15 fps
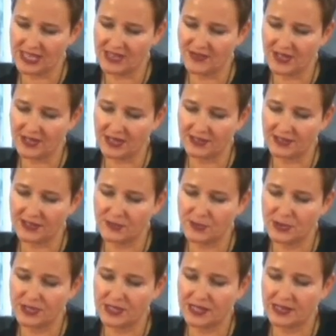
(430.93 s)
even under
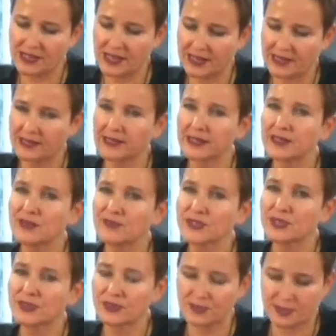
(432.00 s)
the most unlikely of
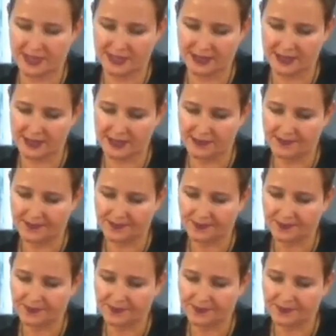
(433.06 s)
circumstances.